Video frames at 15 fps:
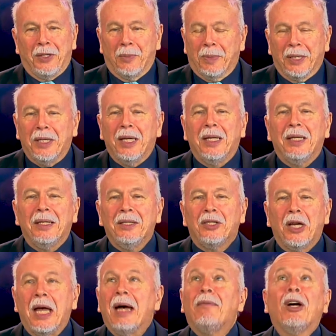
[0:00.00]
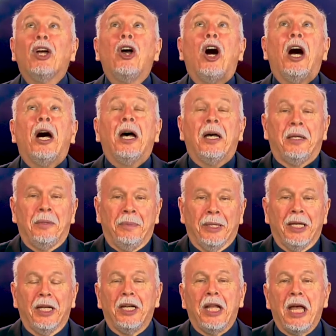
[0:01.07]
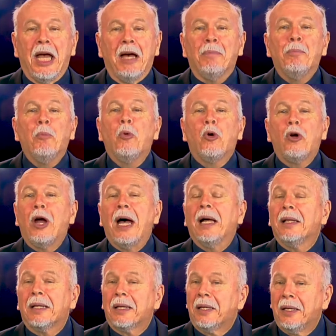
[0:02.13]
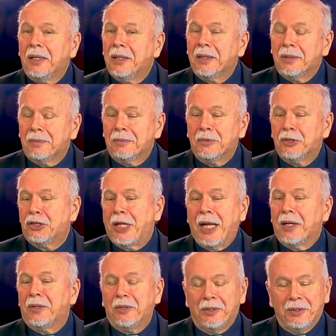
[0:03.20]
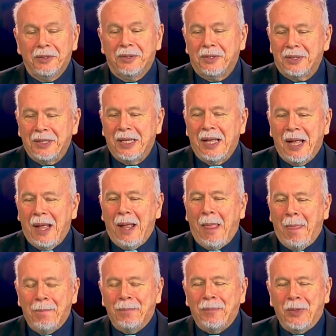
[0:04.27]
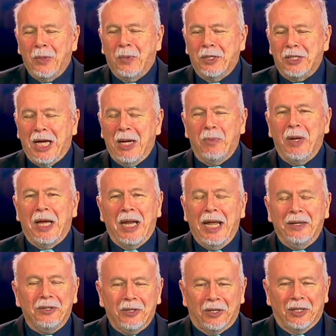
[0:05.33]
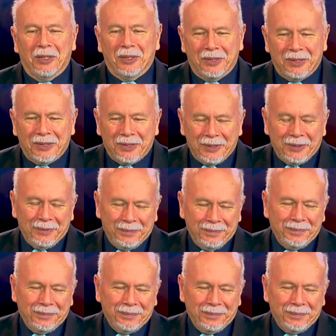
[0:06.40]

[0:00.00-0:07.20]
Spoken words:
You're beginning to have a God. You're beginning to have morality and standards. One time we had 8 girls.